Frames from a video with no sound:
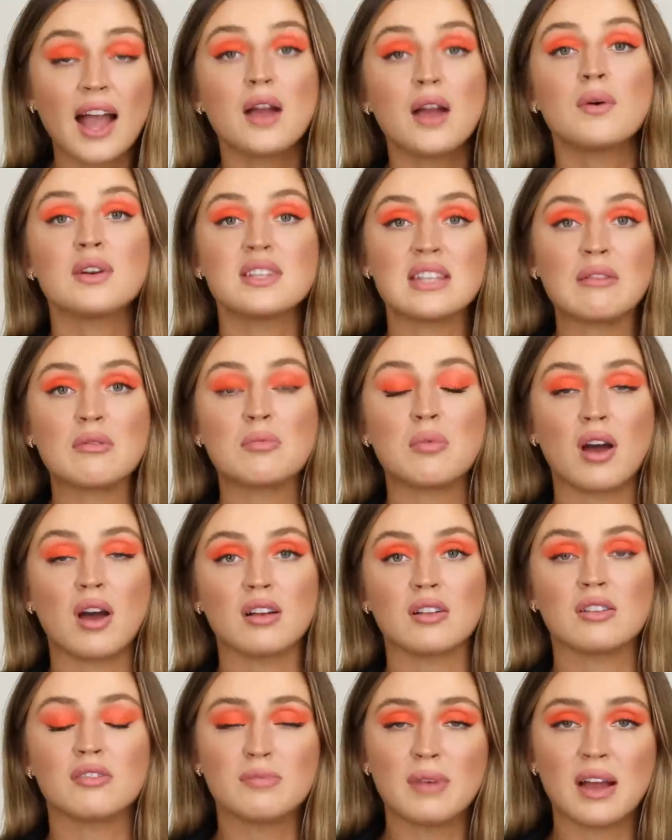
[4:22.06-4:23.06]
I always have a
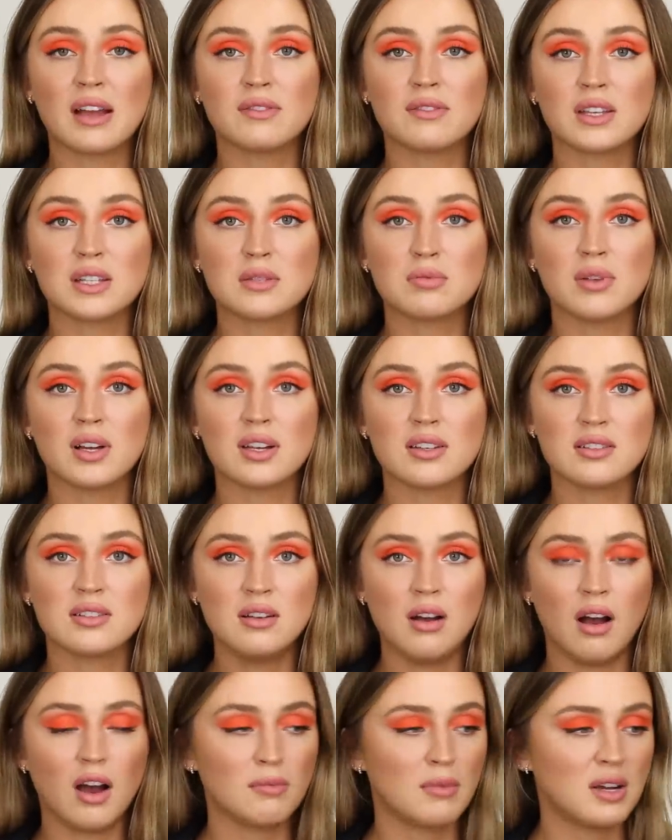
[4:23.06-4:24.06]
bottle of MAC Fix Plus
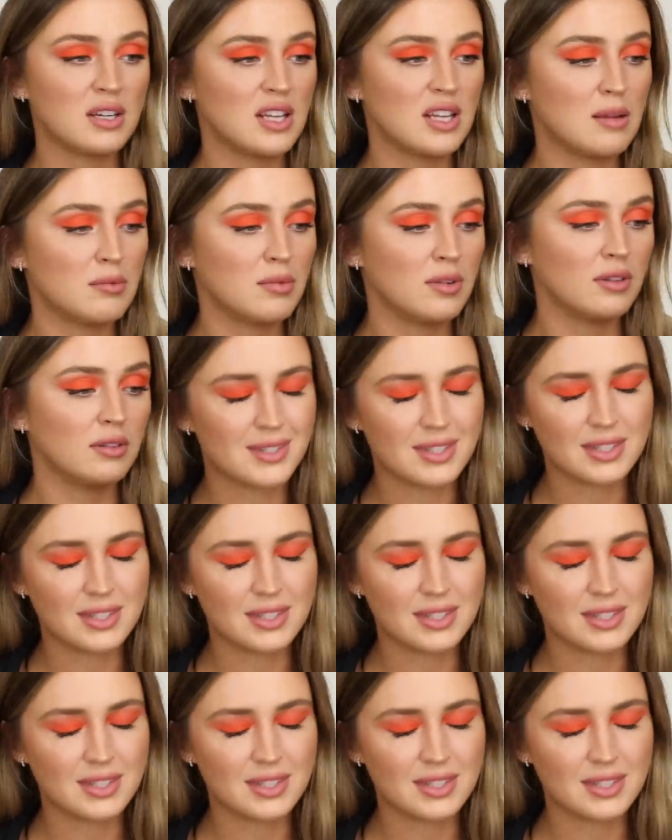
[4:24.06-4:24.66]
on my table.